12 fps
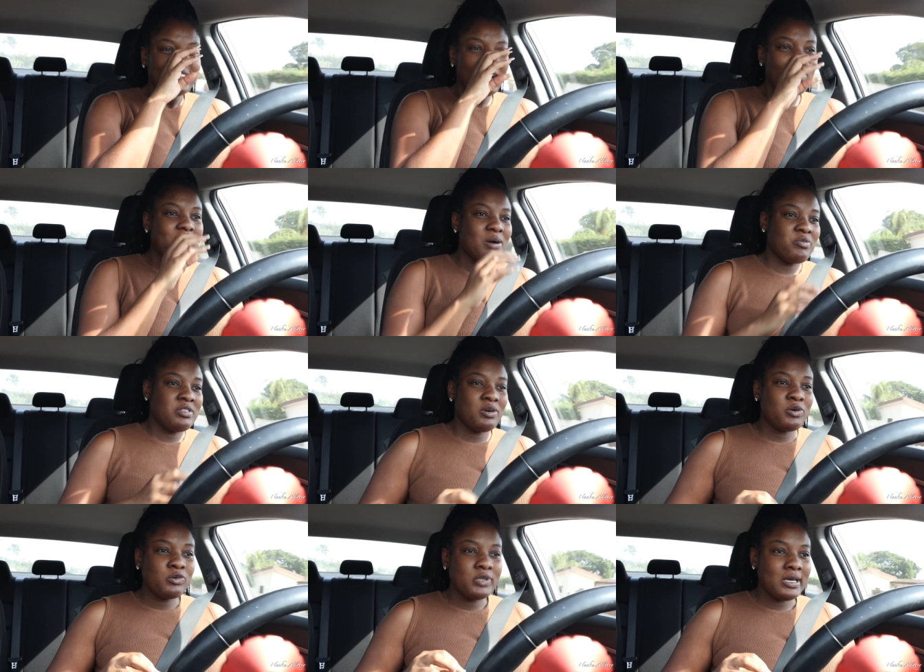Woke up with a
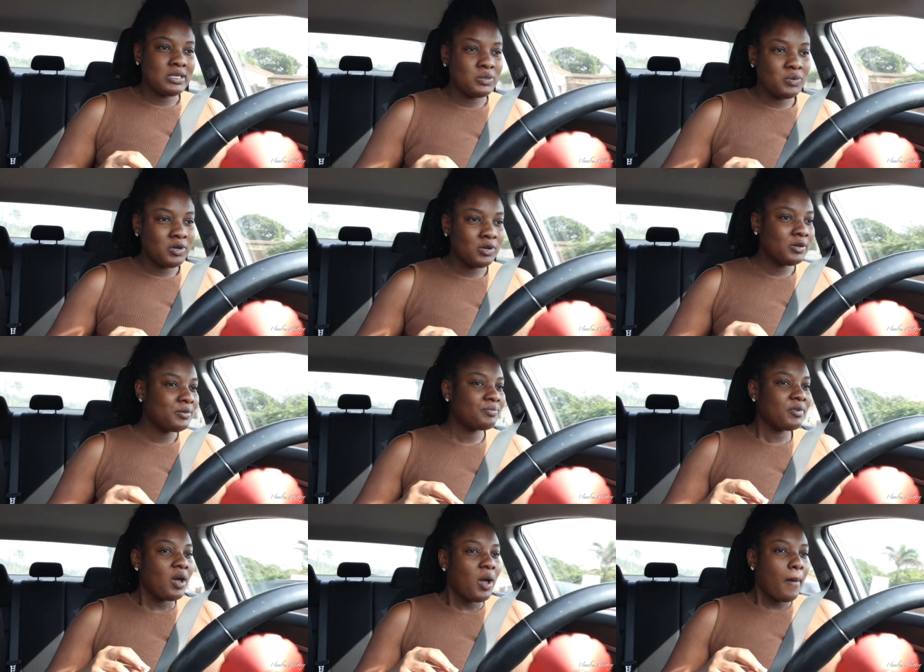cold as well,
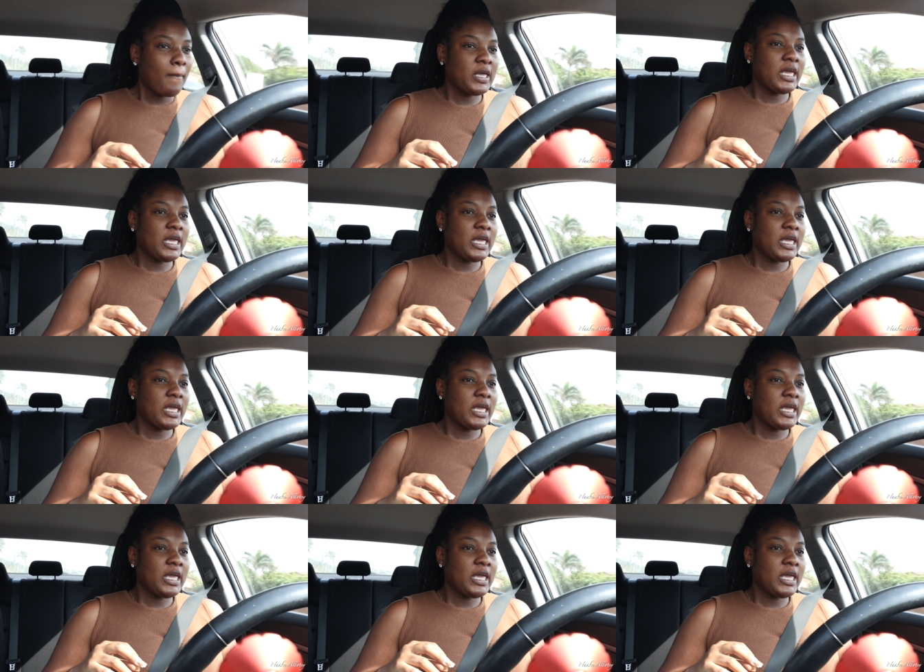but